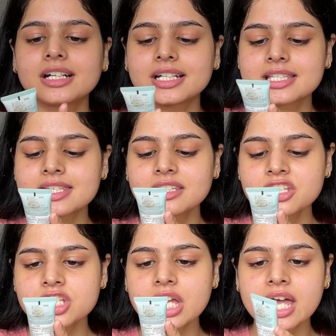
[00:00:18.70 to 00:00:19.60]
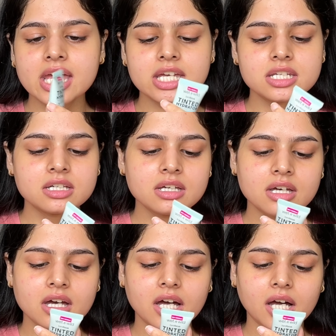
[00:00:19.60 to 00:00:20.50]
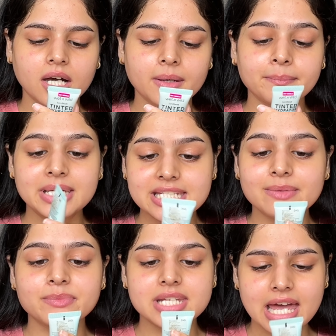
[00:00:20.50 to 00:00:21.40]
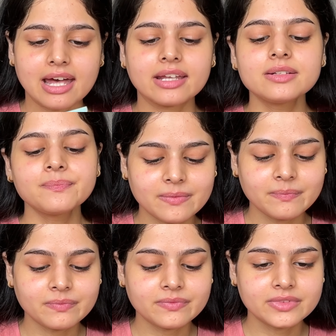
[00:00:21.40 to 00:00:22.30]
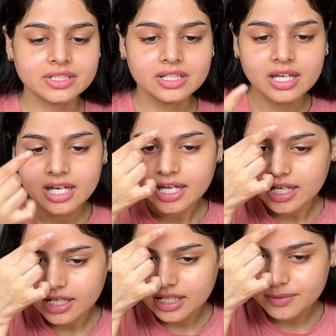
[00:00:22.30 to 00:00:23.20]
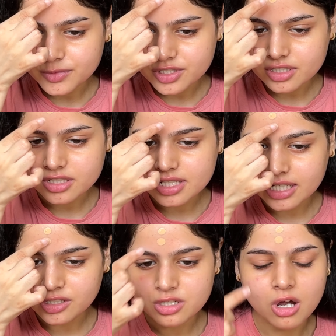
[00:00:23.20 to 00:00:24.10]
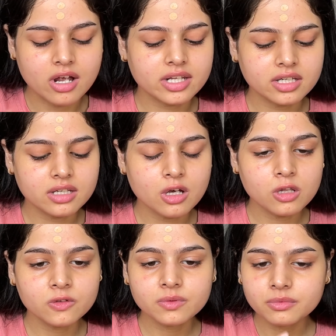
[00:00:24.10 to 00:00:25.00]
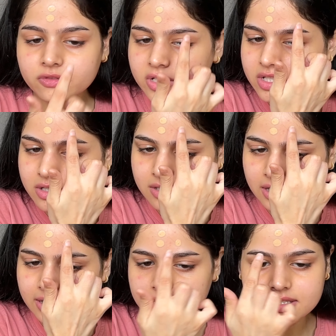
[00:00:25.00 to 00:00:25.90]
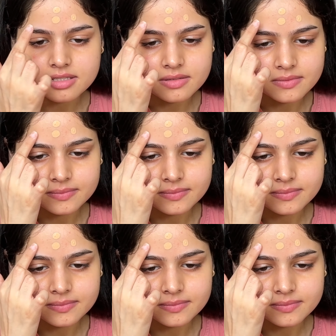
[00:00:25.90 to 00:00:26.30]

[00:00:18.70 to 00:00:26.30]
It's in the shade medium 10. I'm just like dotting it all over the face just like this.